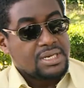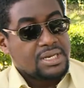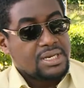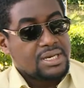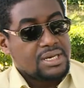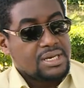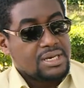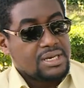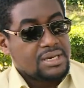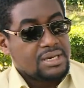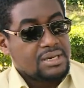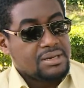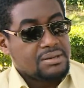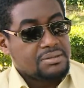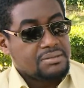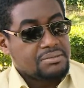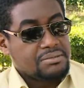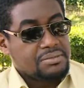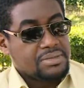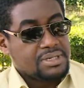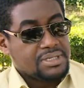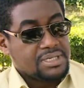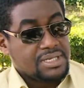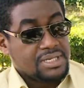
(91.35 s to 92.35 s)

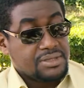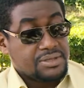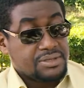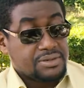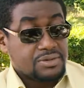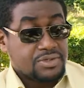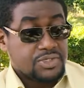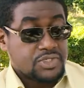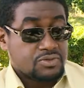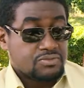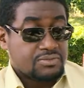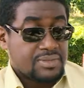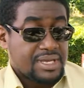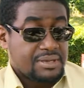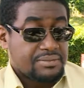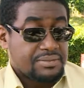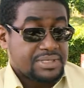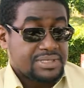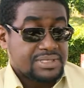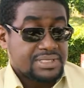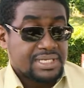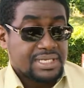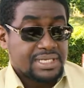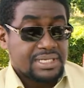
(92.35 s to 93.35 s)
But there are those who might
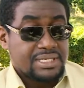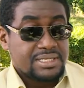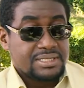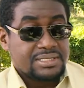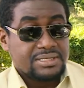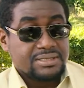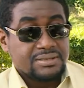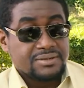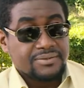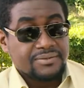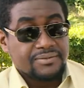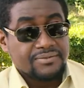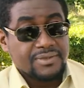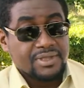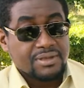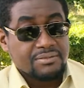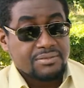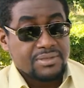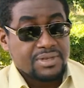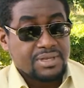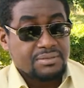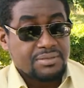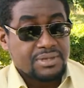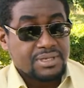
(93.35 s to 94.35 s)
be saying, listen,
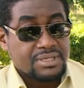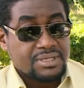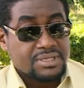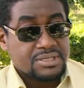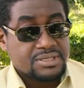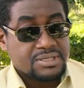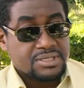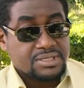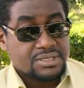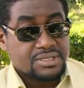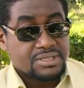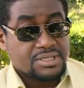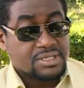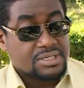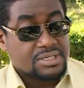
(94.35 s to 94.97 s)
maybe this is